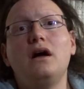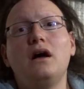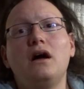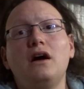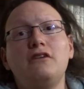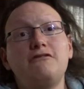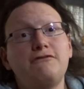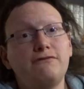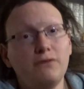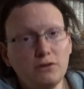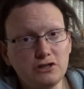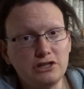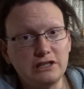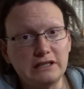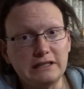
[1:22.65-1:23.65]

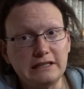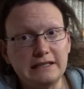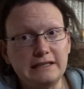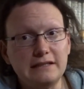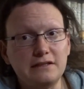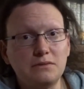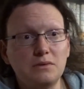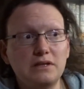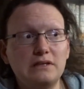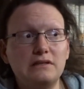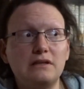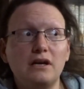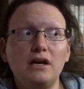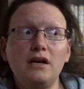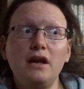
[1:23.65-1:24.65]
Unfortunately, this
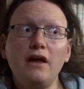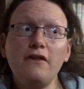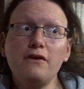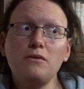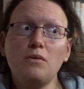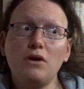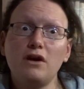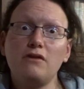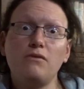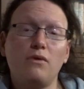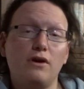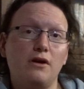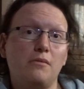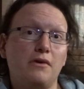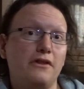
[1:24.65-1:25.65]
was another one of
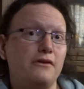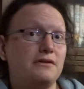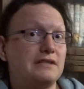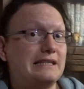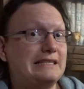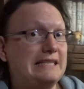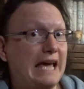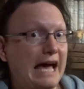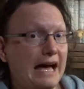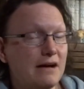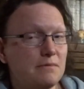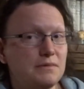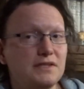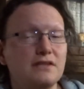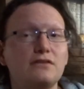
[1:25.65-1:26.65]
Warner Brothers'
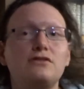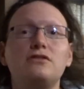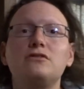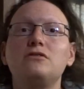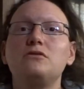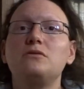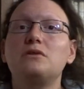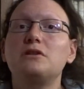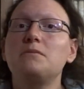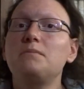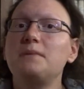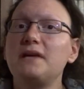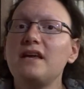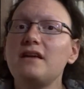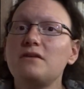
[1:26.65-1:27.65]
attempts to
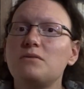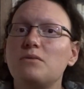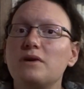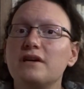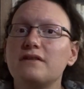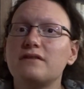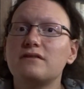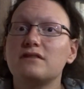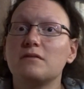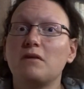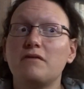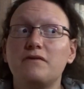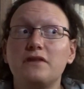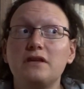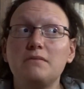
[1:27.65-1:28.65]
compete with some
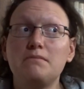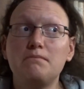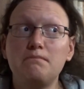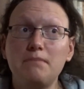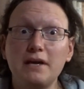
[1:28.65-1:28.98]
of the